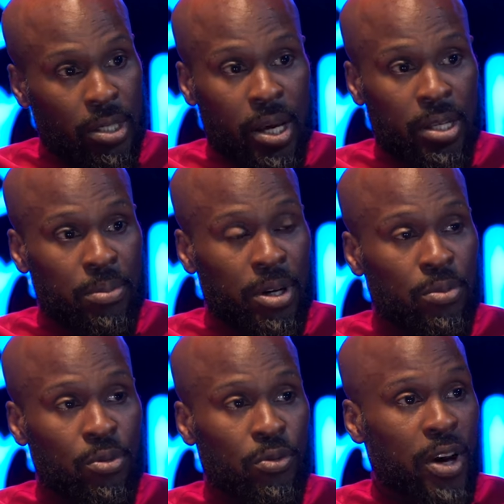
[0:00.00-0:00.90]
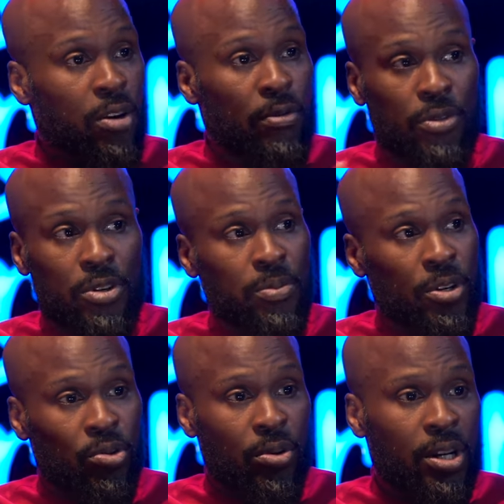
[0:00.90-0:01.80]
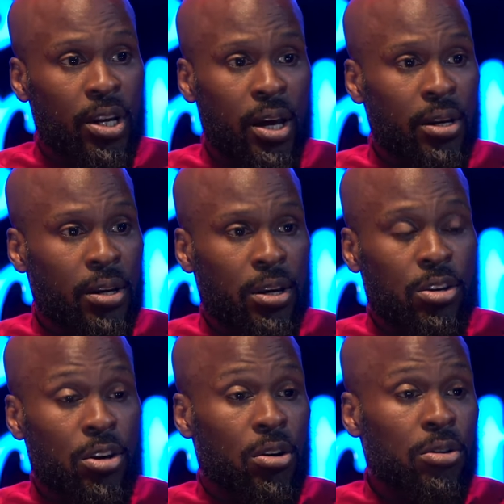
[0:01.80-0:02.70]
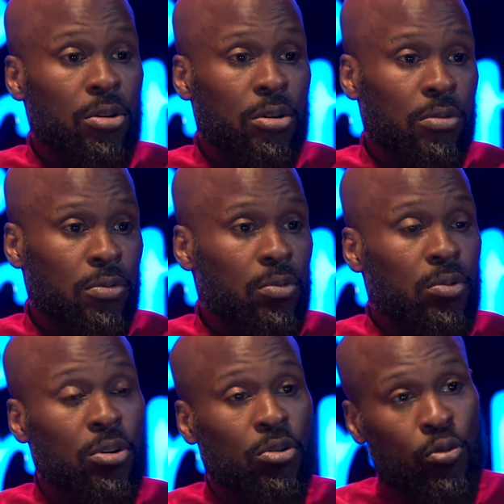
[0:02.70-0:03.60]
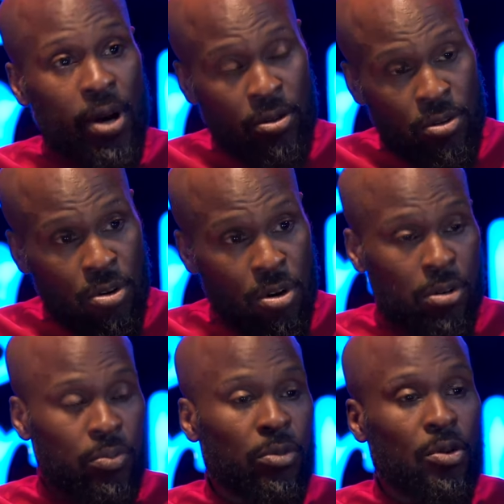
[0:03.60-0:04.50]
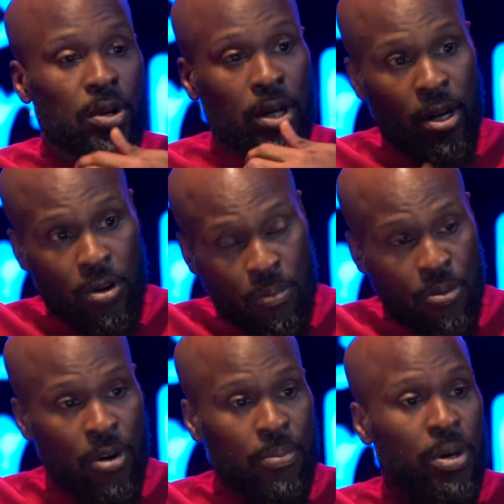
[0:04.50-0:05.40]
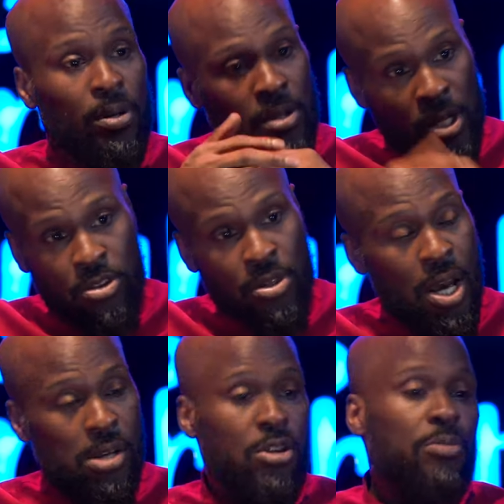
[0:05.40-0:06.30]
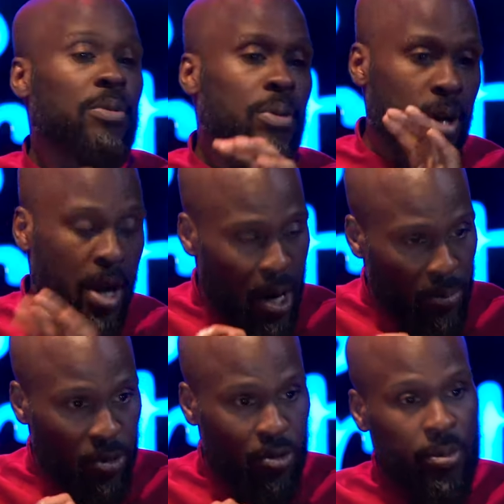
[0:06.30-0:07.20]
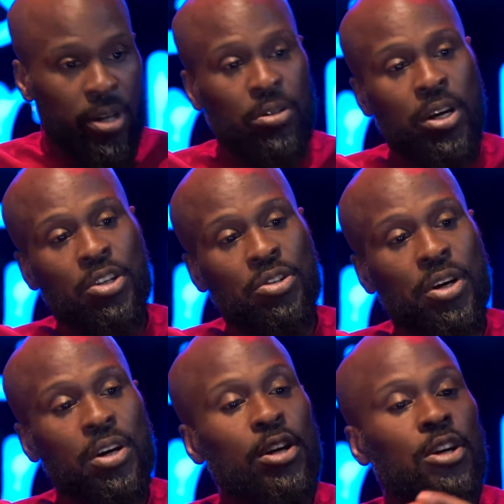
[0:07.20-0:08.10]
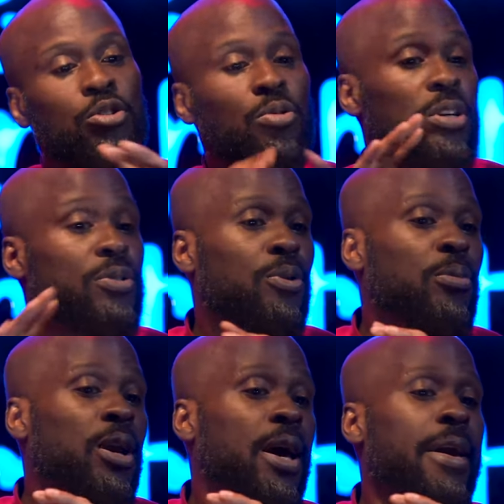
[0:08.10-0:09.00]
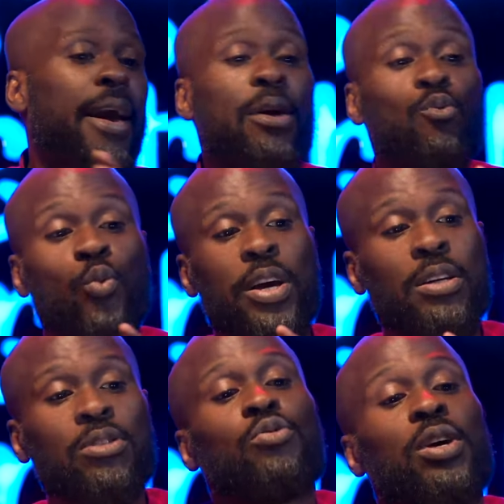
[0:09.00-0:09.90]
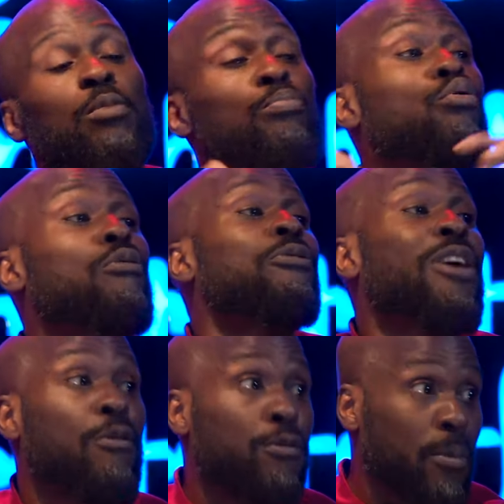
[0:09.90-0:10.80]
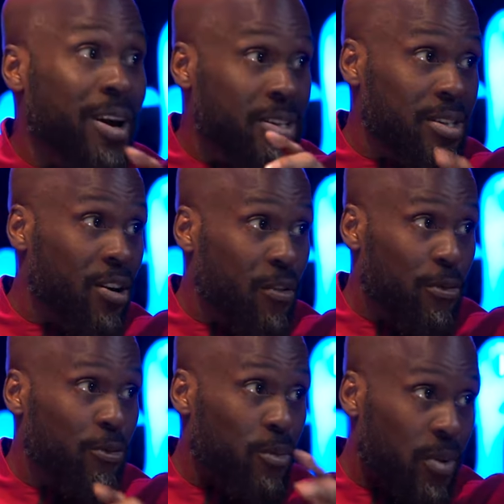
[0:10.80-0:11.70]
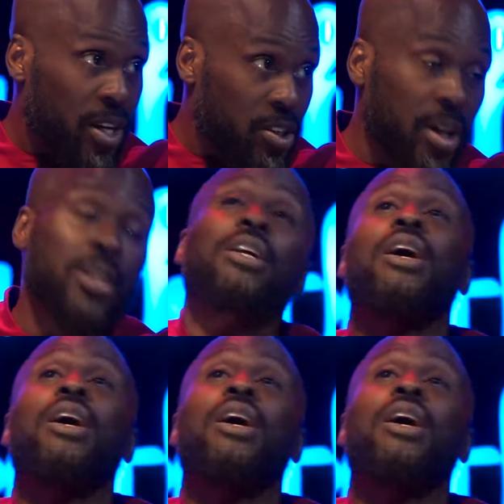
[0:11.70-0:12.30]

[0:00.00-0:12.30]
decided to make the move. I convinced my shorty that, yo, look, we're going to go back to New York, I'm going to get an apartment, set you guys up, and I'm going to go back to Nigeria. Do this for about like 8 weeks, create a profile for myself from Nigeria,